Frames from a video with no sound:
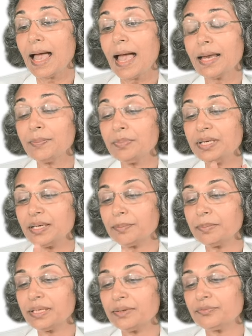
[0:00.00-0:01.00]
and
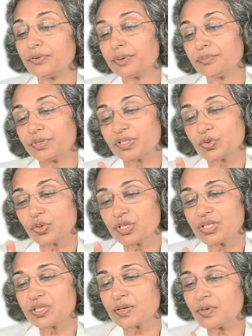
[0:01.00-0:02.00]
BMI from
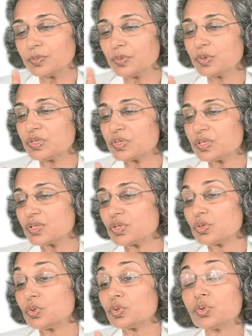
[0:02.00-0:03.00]
27.6
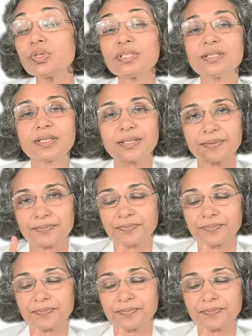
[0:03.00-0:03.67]
to 23.